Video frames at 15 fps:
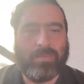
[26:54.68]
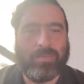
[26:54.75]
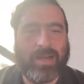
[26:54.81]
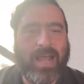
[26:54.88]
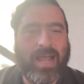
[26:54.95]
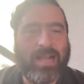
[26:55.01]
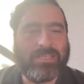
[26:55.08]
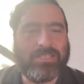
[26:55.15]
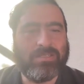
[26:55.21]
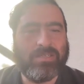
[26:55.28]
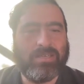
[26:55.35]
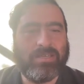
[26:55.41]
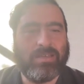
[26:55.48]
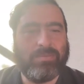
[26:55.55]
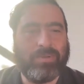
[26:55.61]
But
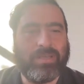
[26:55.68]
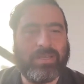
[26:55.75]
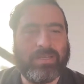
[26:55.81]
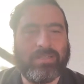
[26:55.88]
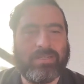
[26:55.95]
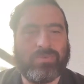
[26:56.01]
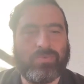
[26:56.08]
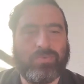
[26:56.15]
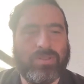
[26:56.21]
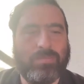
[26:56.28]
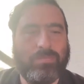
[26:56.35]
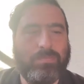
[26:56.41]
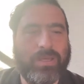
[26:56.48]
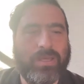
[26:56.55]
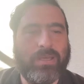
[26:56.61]
actually, it begins
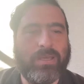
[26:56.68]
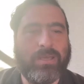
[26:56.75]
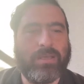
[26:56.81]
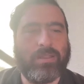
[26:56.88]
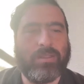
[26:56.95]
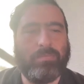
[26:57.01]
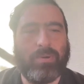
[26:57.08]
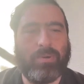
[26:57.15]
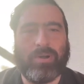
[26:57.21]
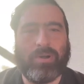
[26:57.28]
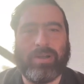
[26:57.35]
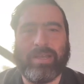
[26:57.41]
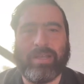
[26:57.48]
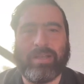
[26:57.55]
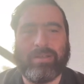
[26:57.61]
with being the
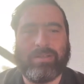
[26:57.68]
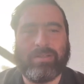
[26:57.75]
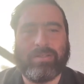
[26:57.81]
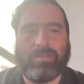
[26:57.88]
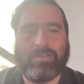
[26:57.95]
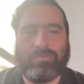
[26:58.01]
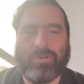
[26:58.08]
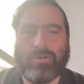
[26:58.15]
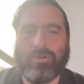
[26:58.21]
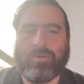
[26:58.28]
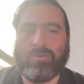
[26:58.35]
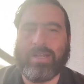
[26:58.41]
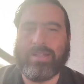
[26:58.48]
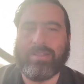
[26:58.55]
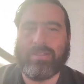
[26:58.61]
burning
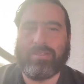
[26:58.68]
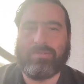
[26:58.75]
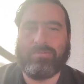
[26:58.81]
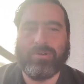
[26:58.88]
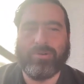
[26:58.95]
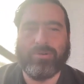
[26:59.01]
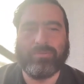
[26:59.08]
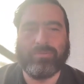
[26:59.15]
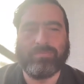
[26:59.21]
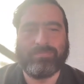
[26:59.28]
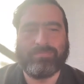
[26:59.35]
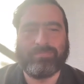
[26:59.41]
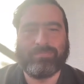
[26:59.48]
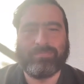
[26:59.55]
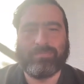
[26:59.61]
through and through,
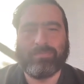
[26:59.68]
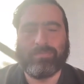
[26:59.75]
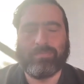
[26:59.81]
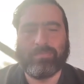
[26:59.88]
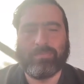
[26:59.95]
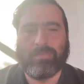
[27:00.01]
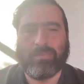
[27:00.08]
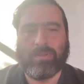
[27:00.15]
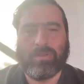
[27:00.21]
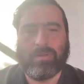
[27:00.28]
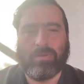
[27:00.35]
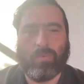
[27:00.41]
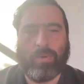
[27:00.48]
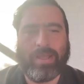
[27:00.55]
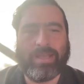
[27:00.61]

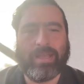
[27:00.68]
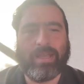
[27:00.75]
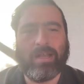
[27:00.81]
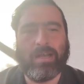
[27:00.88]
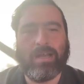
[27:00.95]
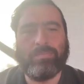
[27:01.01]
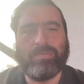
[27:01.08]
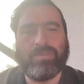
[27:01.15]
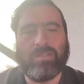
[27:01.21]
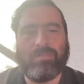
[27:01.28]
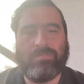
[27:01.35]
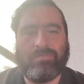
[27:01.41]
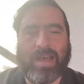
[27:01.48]
waking up to the